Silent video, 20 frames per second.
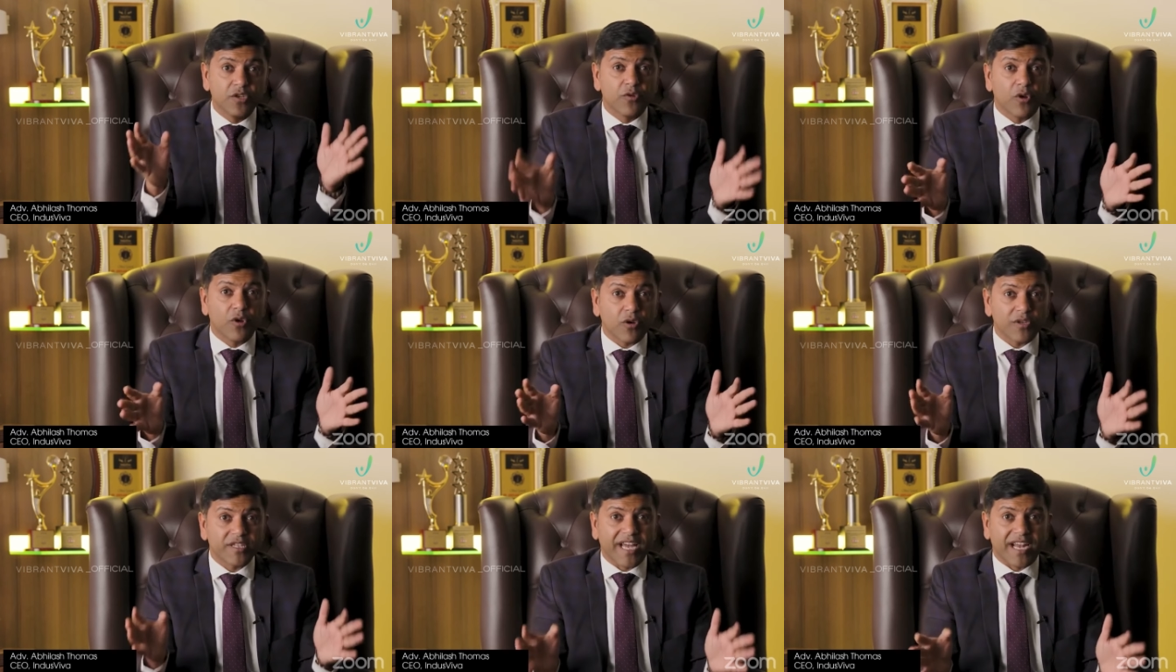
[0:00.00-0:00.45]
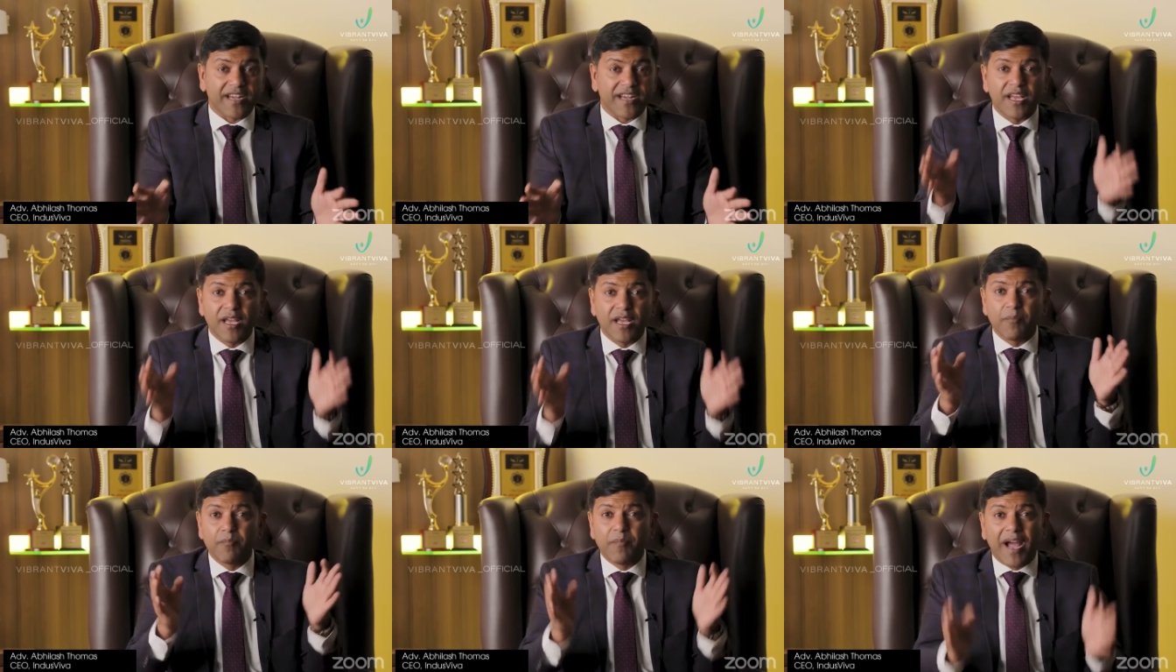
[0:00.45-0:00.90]
You know that.
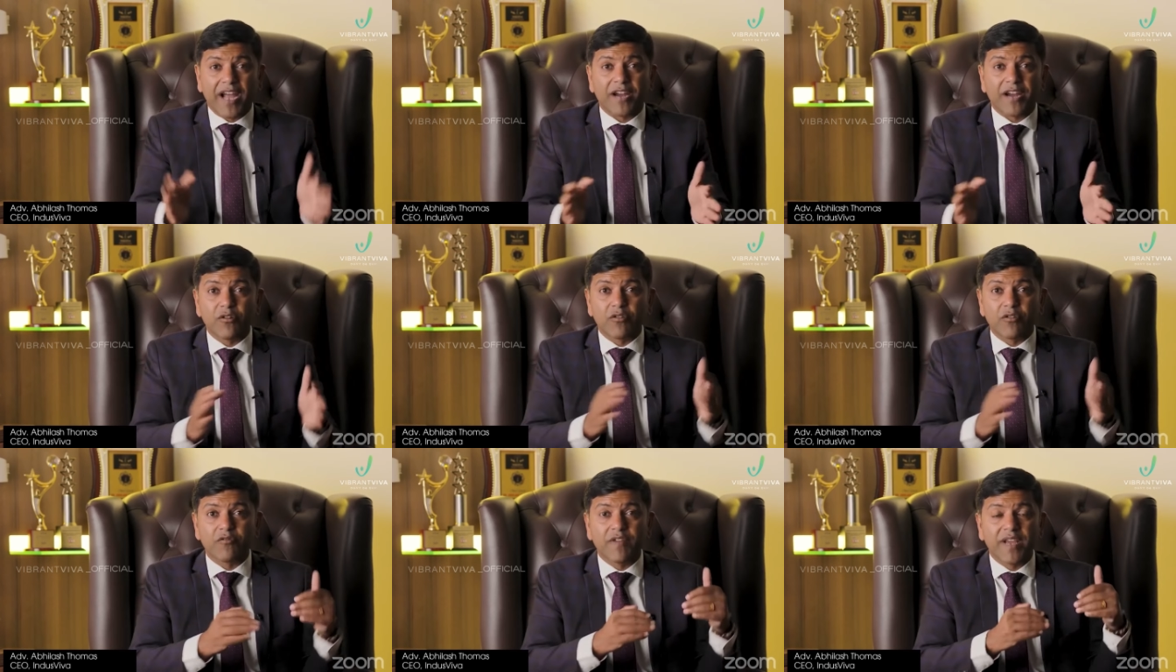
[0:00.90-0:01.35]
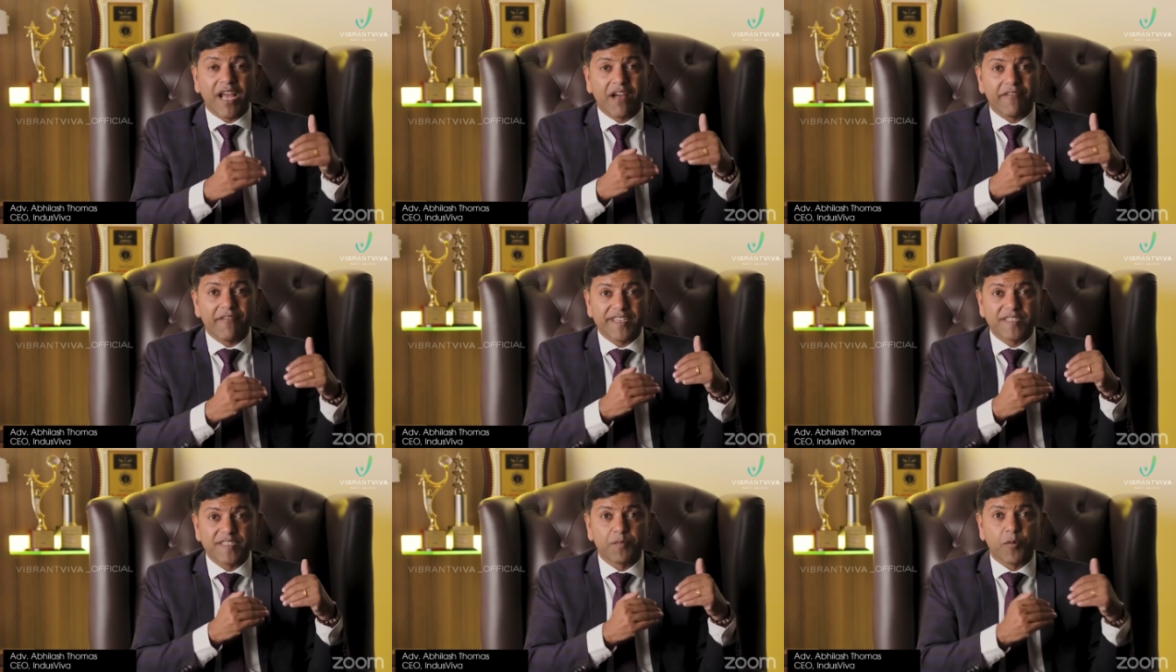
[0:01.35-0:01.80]
Bangalore, we
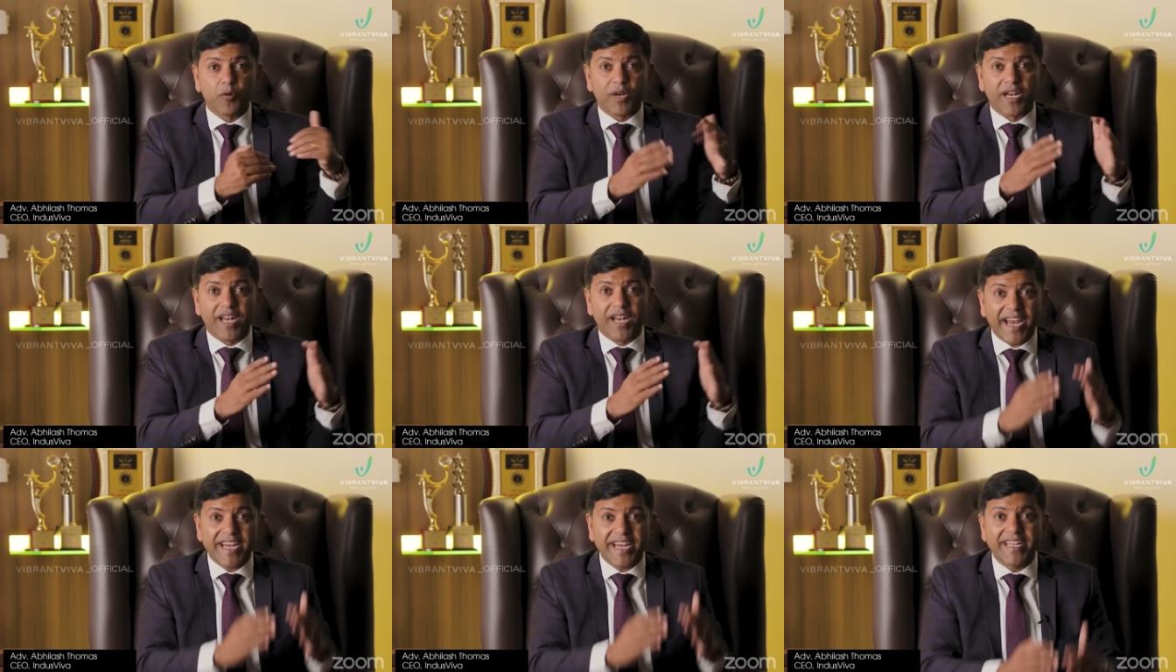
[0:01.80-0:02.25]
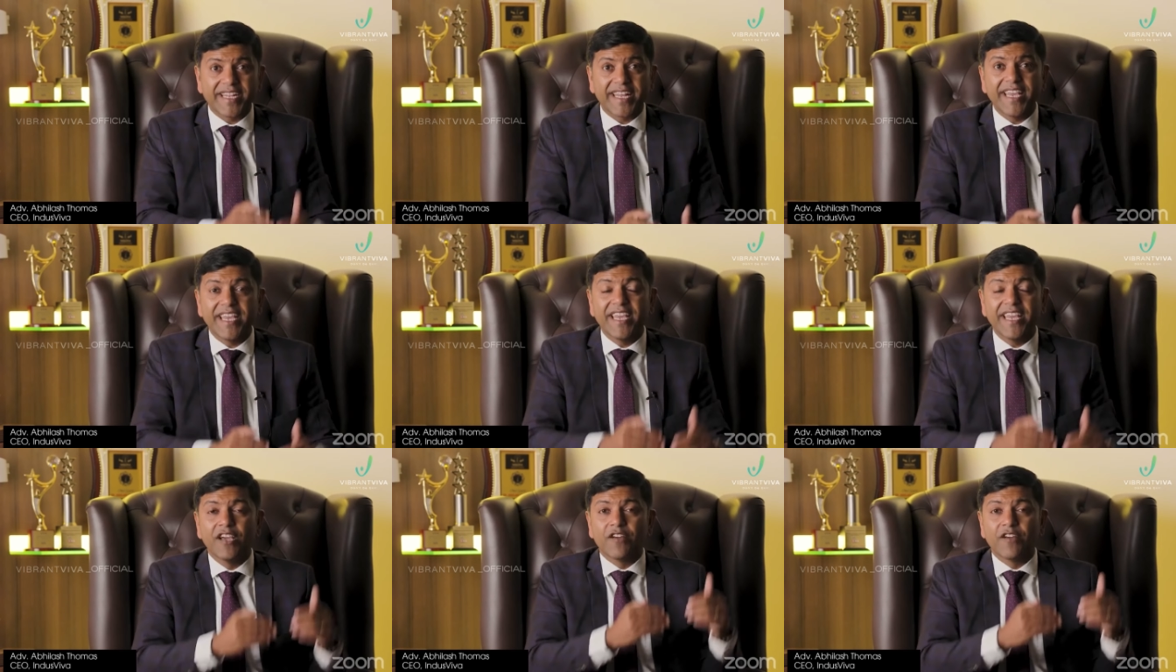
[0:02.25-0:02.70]
have export in
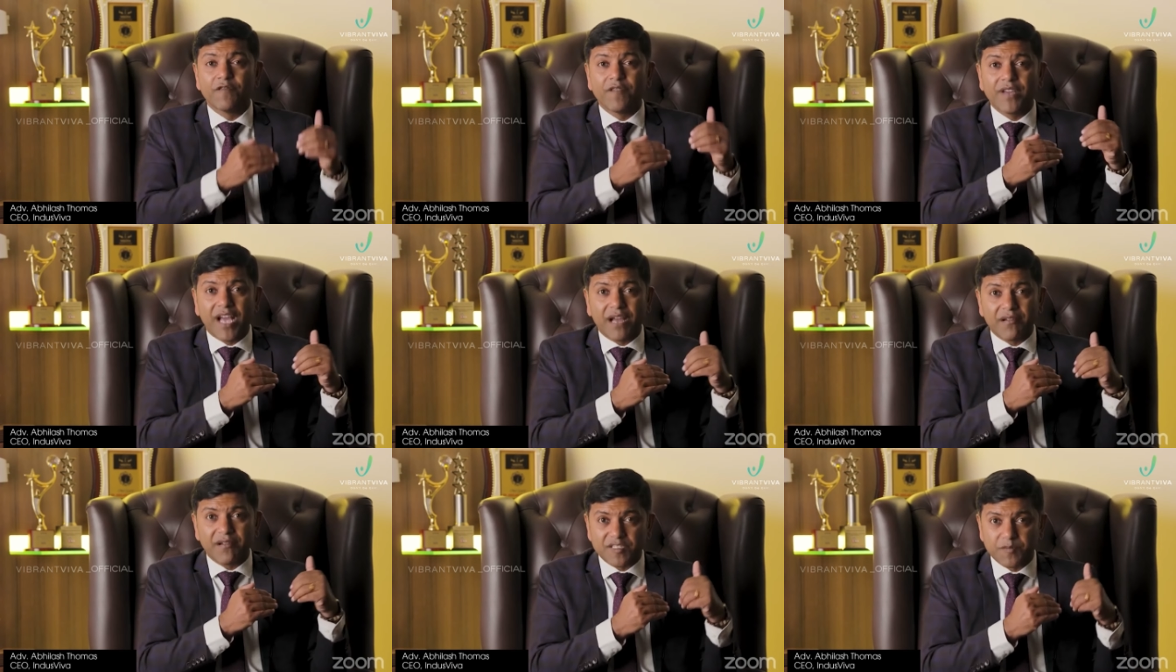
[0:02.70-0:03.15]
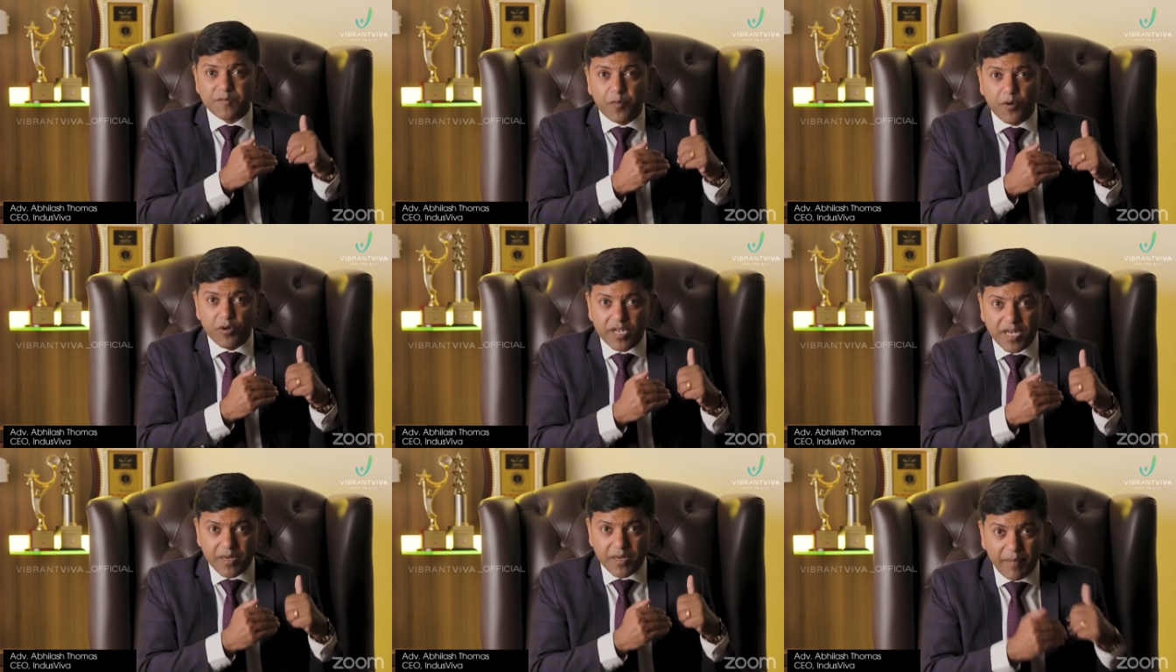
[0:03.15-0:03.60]
IT, we have
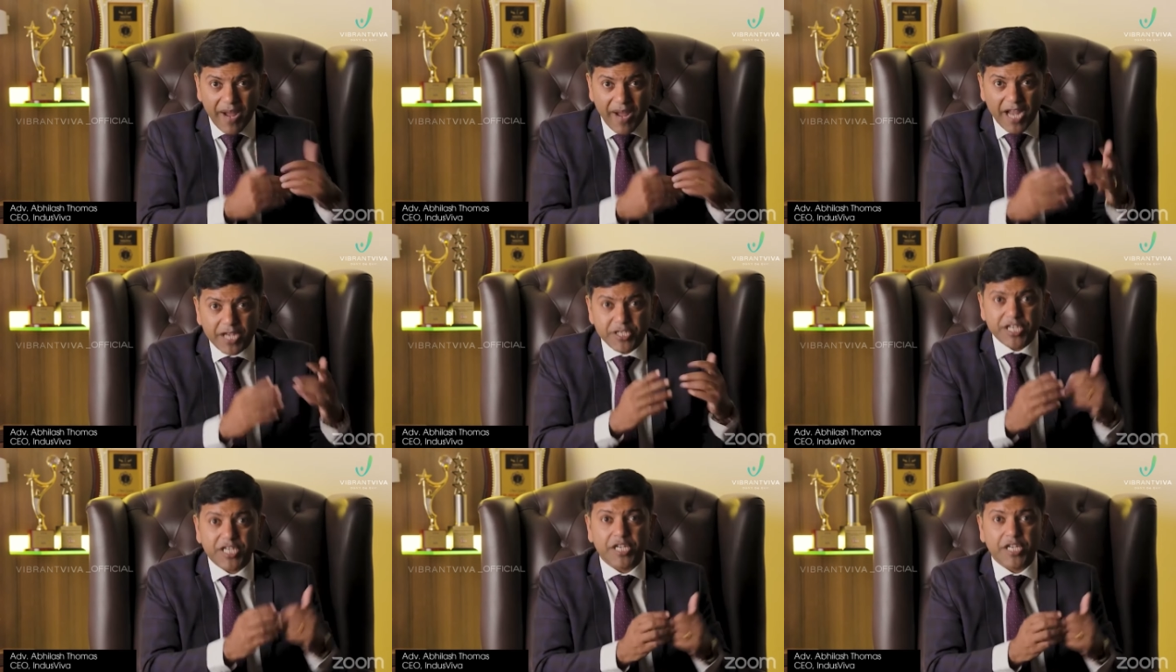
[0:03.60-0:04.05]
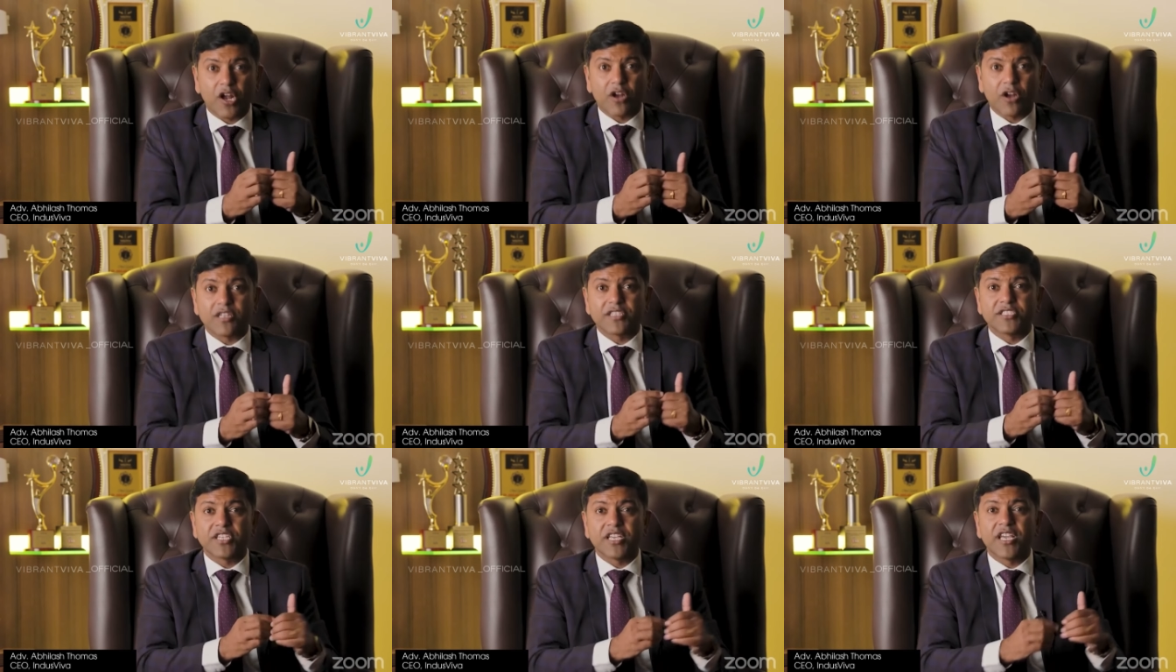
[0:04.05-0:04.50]
export in
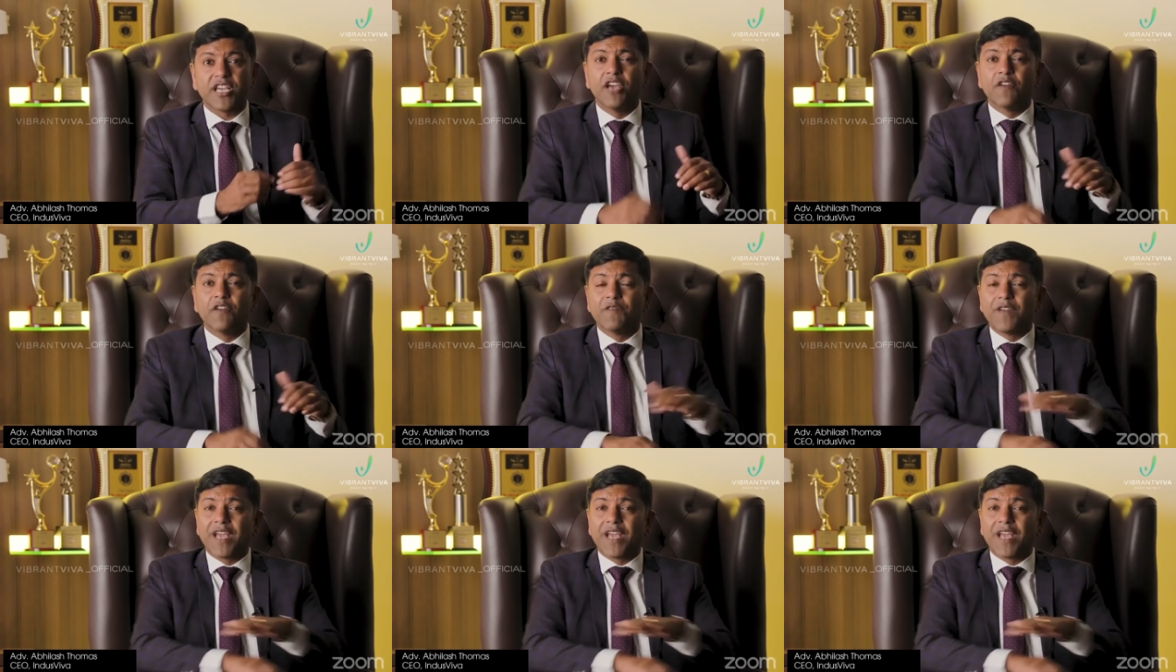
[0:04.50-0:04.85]
biotechnology,